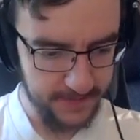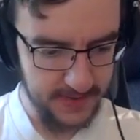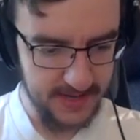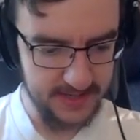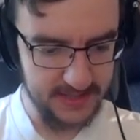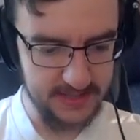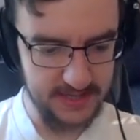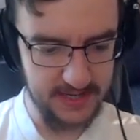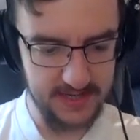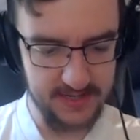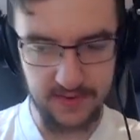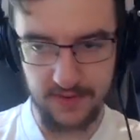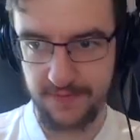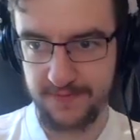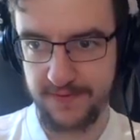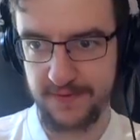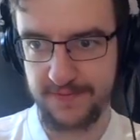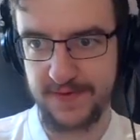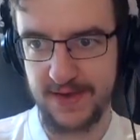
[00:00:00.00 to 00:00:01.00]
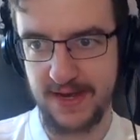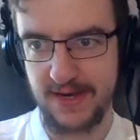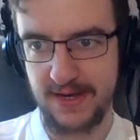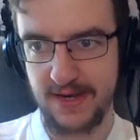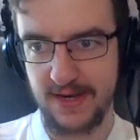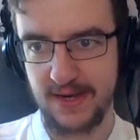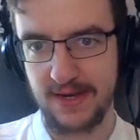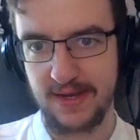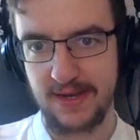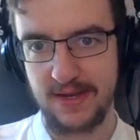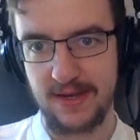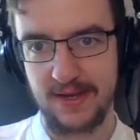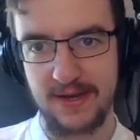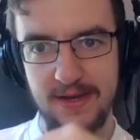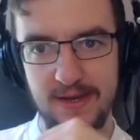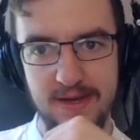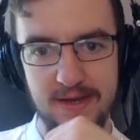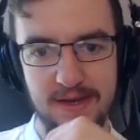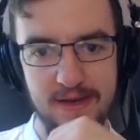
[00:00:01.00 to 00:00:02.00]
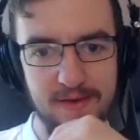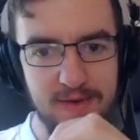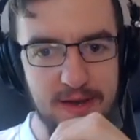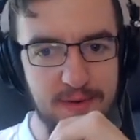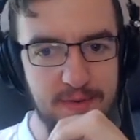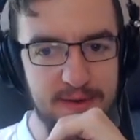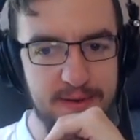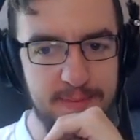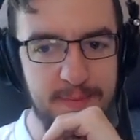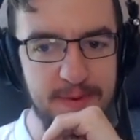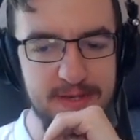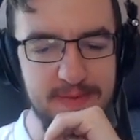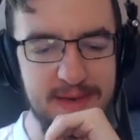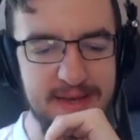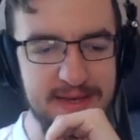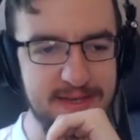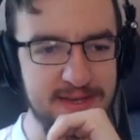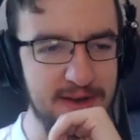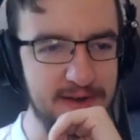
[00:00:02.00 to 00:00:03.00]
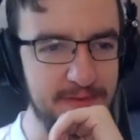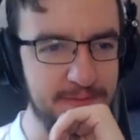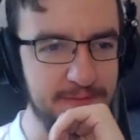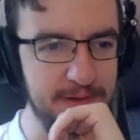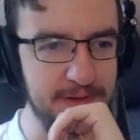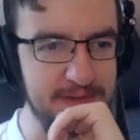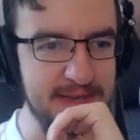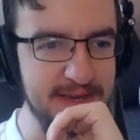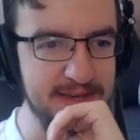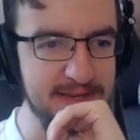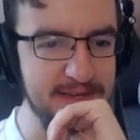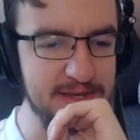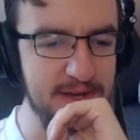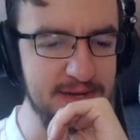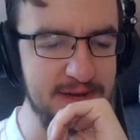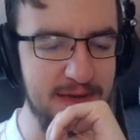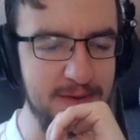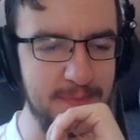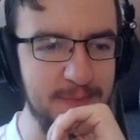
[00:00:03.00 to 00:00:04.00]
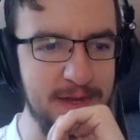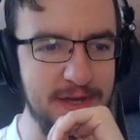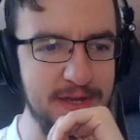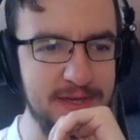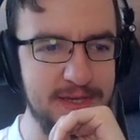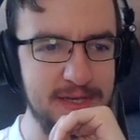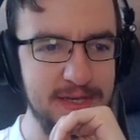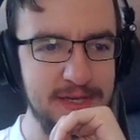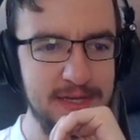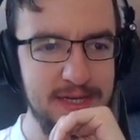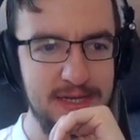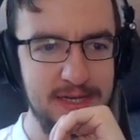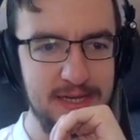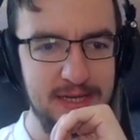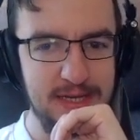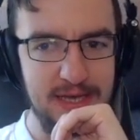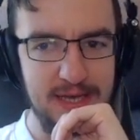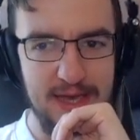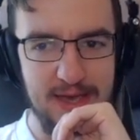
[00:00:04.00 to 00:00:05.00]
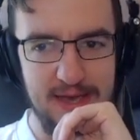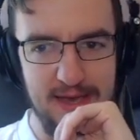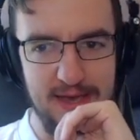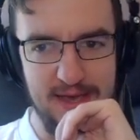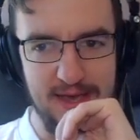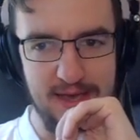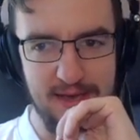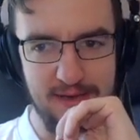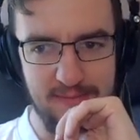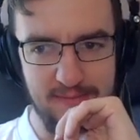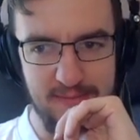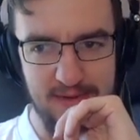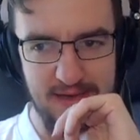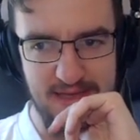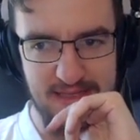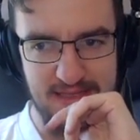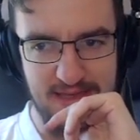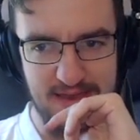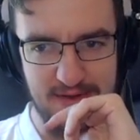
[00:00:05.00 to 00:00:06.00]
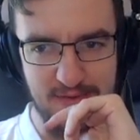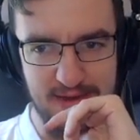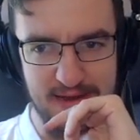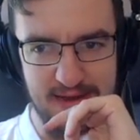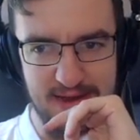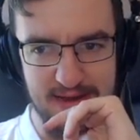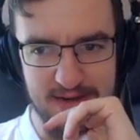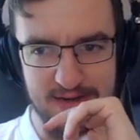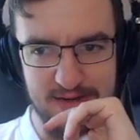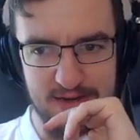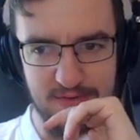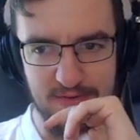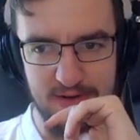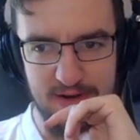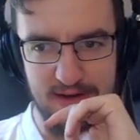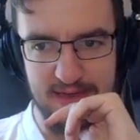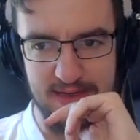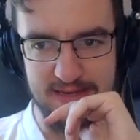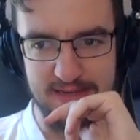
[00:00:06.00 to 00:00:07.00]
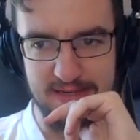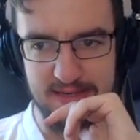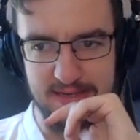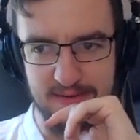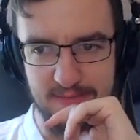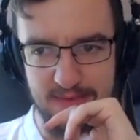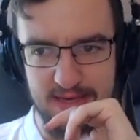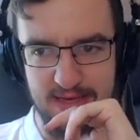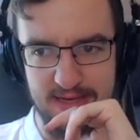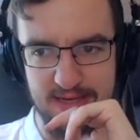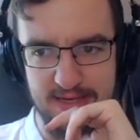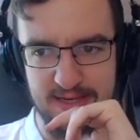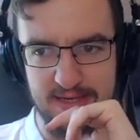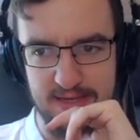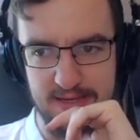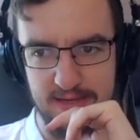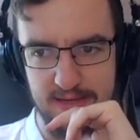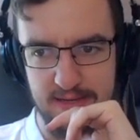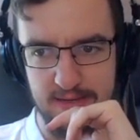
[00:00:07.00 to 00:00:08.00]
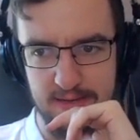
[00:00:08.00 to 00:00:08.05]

Actually, let's go 15. There we go. We can put some external fuel tanks on. That'd be good. Um, and then we can actually release some of this.